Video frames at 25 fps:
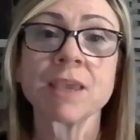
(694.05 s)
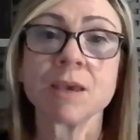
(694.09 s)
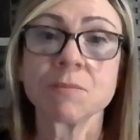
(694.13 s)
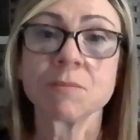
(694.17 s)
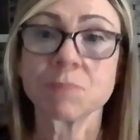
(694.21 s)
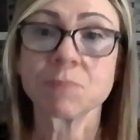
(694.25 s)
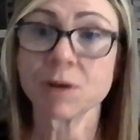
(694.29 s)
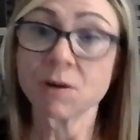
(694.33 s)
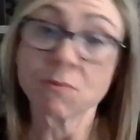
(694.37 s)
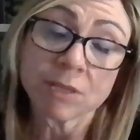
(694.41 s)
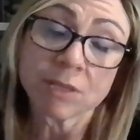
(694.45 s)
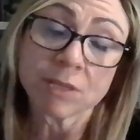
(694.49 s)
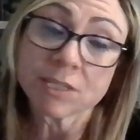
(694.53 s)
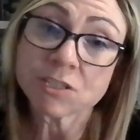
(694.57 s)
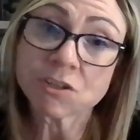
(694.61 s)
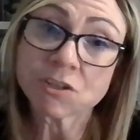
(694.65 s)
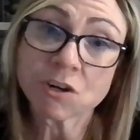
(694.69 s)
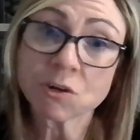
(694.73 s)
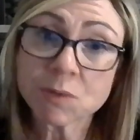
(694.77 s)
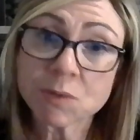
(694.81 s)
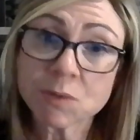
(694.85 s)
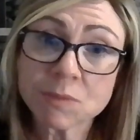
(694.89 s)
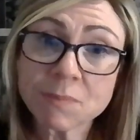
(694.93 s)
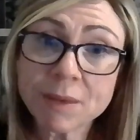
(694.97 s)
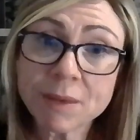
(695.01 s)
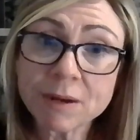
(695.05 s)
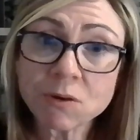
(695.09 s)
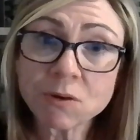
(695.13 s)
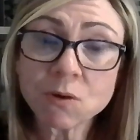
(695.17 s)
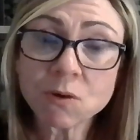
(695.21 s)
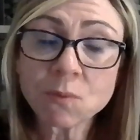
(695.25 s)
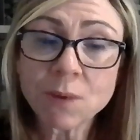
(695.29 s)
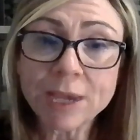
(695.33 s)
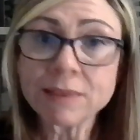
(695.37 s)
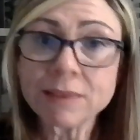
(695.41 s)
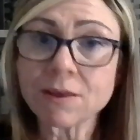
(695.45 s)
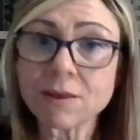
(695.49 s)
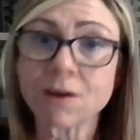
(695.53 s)
But I really started with medical
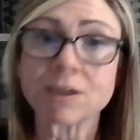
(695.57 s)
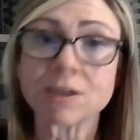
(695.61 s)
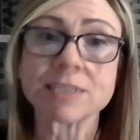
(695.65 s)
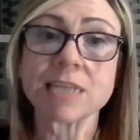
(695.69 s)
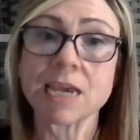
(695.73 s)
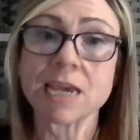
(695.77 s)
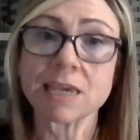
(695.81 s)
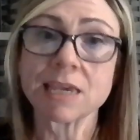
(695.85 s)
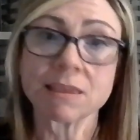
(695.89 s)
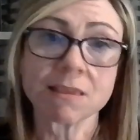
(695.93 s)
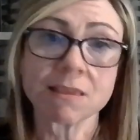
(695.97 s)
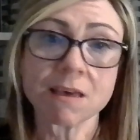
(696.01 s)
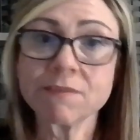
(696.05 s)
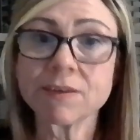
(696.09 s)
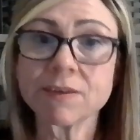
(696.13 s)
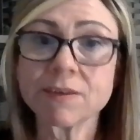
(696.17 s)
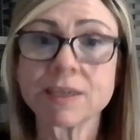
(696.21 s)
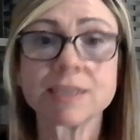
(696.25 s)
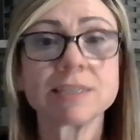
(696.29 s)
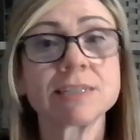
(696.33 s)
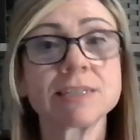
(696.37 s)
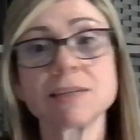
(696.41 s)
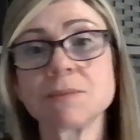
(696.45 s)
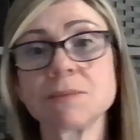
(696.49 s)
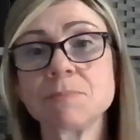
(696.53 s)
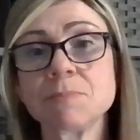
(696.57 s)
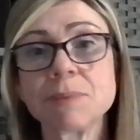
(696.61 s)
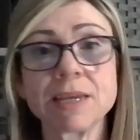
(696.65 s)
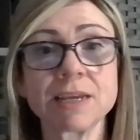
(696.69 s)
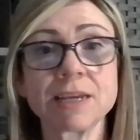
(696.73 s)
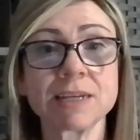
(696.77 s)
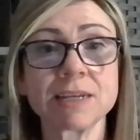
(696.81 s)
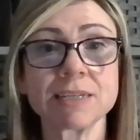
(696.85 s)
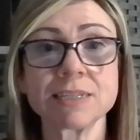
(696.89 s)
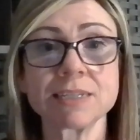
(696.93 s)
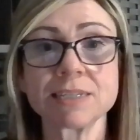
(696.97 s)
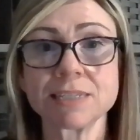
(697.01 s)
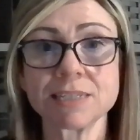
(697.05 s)
weight loss. I love it
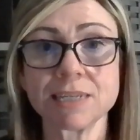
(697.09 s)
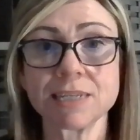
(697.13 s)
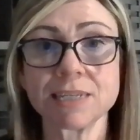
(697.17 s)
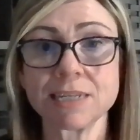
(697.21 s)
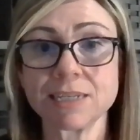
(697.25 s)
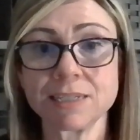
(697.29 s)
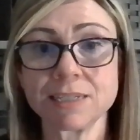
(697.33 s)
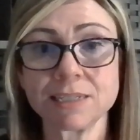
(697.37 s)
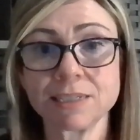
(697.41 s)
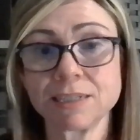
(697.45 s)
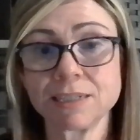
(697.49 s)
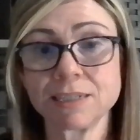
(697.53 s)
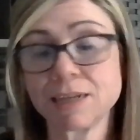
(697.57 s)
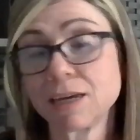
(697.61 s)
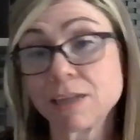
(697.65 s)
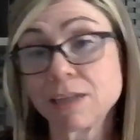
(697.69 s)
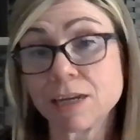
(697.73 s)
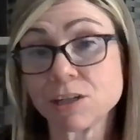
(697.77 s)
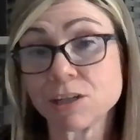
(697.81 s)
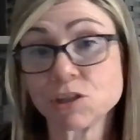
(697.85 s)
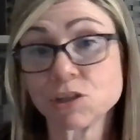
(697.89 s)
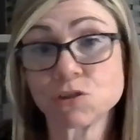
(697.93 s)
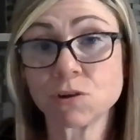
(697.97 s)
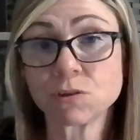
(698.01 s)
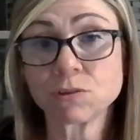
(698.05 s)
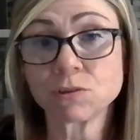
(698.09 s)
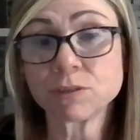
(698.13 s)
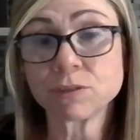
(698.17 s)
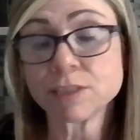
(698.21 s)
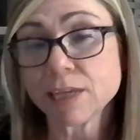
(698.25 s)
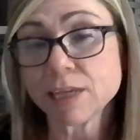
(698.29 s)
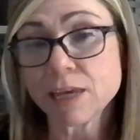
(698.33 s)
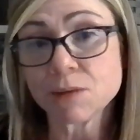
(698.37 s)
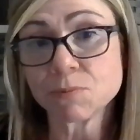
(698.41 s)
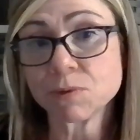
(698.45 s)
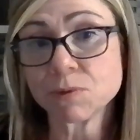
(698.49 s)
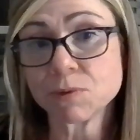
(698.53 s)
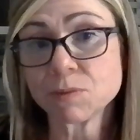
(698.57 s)
because I struggled
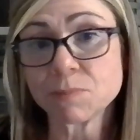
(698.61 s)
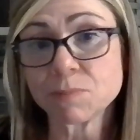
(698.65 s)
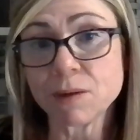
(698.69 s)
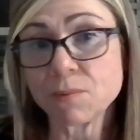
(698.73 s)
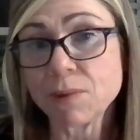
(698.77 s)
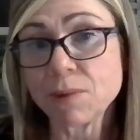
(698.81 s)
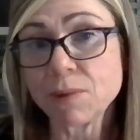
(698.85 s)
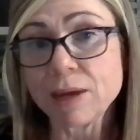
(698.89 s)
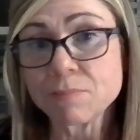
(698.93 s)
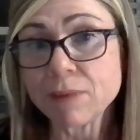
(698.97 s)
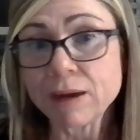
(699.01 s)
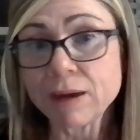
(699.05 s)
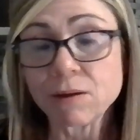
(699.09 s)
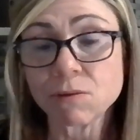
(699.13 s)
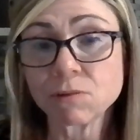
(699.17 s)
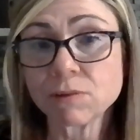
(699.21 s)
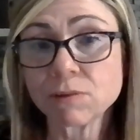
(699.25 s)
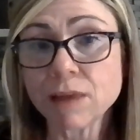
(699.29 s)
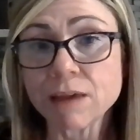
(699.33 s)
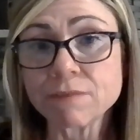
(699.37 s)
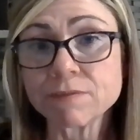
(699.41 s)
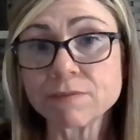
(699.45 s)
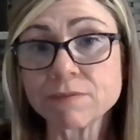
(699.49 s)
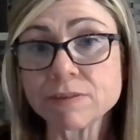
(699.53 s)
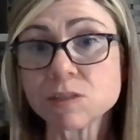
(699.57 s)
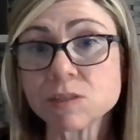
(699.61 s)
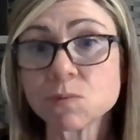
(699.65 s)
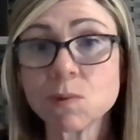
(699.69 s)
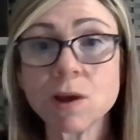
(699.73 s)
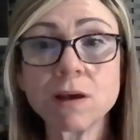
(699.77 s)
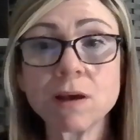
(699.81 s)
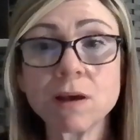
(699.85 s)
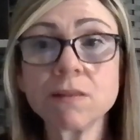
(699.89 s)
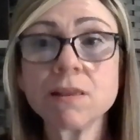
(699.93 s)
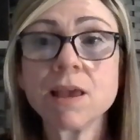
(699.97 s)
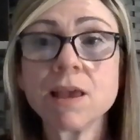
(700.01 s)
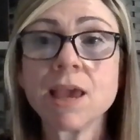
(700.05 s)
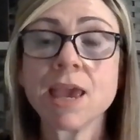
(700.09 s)
again with my weight my whole life as
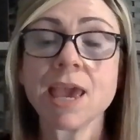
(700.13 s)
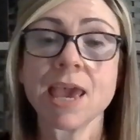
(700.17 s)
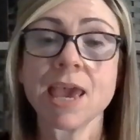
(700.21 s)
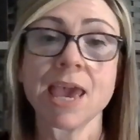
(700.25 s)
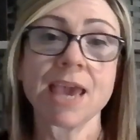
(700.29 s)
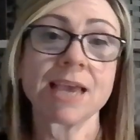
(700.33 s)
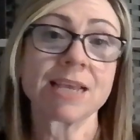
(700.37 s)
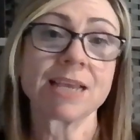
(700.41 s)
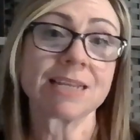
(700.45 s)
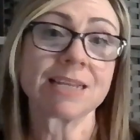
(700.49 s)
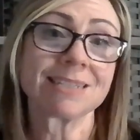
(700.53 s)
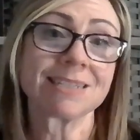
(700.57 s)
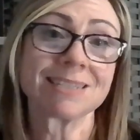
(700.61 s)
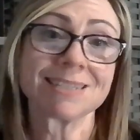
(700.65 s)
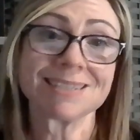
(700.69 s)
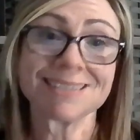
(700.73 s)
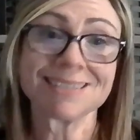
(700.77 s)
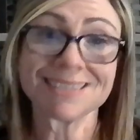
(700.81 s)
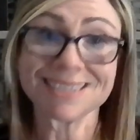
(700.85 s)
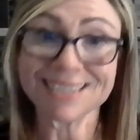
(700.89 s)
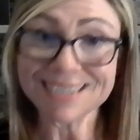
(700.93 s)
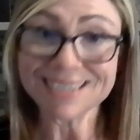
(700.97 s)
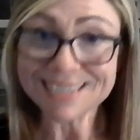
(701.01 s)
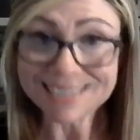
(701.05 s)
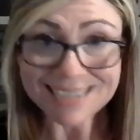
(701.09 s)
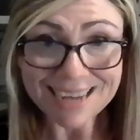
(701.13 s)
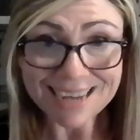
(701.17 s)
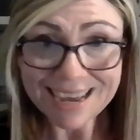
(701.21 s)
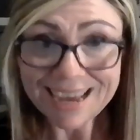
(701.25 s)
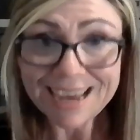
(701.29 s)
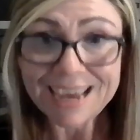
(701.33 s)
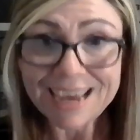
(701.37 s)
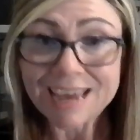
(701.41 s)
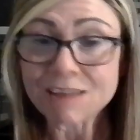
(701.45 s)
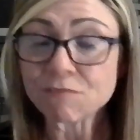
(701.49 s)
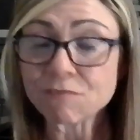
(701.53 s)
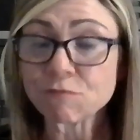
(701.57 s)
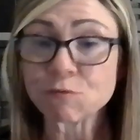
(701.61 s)
well. And
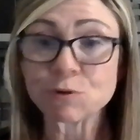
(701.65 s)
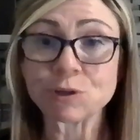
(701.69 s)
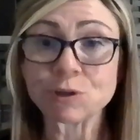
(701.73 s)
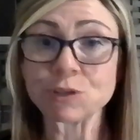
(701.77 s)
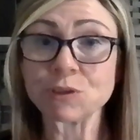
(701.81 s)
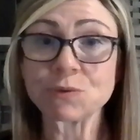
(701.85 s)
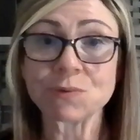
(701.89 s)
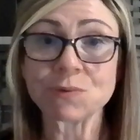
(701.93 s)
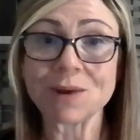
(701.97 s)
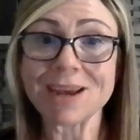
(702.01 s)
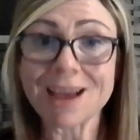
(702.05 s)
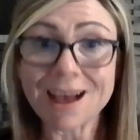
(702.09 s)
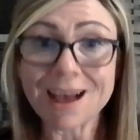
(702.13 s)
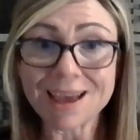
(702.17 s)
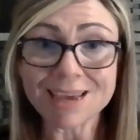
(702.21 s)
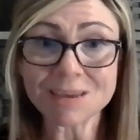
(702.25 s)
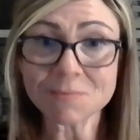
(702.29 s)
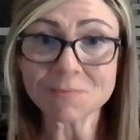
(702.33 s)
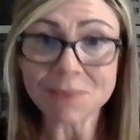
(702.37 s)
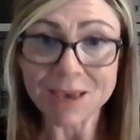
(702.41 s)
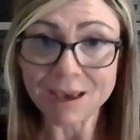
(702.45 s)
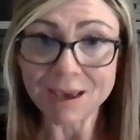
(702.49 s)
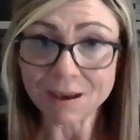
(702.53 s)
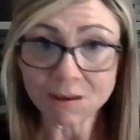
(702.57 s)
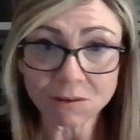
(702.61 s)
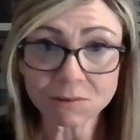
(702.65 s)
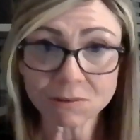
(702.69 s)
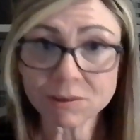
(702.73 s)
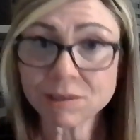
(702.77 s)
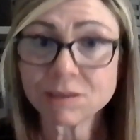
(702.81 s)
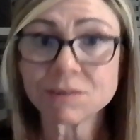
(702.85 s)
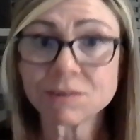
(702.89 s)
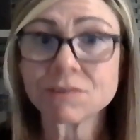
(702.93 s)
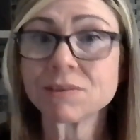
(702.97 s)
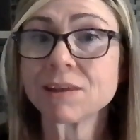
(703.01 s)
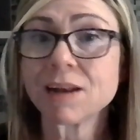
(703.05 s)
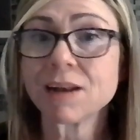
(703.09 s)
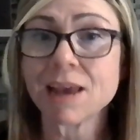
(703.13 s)
today at 43, I am
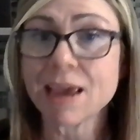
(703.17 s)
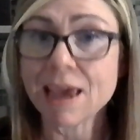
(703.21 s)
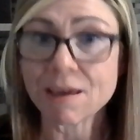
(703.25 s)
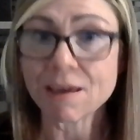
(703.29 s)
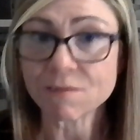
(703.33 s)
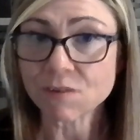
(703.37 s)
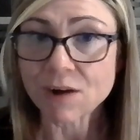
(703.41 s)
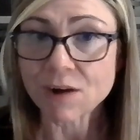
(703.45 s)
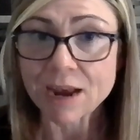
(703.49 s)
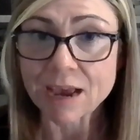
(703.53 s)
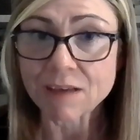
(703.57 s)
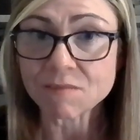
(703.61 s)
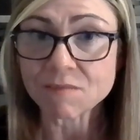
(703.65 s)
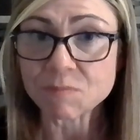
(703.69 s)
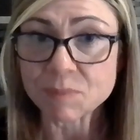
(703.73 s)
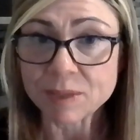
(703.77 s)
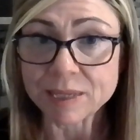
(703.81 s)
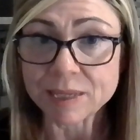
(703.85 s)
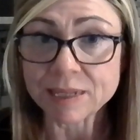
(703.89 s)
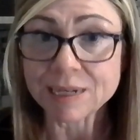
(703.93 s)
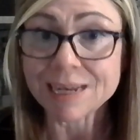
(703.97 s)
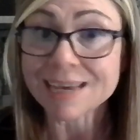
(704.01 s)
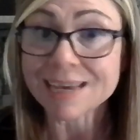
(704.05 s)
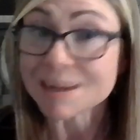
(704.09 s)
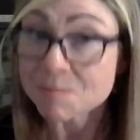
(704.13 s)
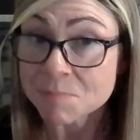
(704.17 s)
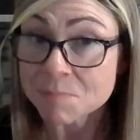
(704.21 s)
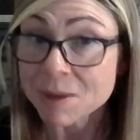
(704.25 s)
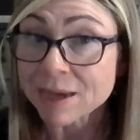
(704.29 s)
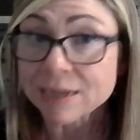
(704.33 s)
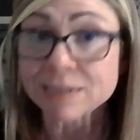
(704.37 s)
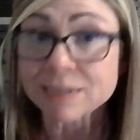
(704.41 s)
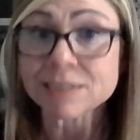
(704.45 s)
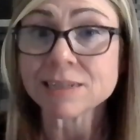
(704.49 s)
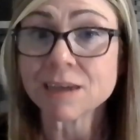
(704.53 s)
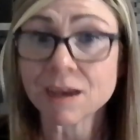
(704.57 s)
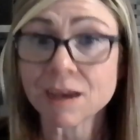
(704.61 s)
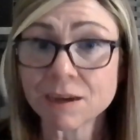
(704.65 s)
healthier than I ever have been in my
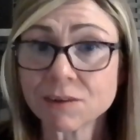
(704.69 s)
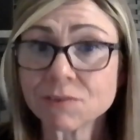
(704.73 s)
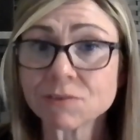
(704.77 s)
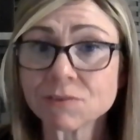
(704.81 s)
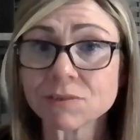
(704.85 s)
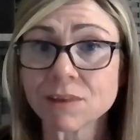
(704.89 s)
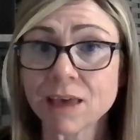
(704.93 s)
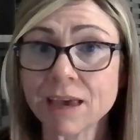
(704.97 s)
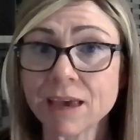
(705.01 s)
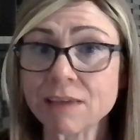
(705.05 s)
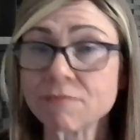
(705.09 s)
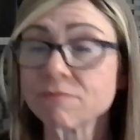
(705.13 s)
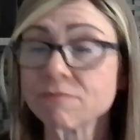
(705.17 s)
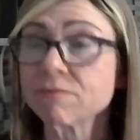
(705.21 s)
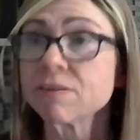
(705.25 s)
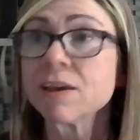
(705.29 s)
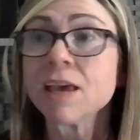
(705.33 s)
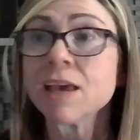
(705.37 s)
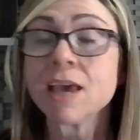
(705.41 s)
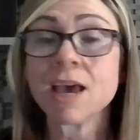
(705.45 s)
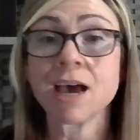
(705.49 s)
entire life.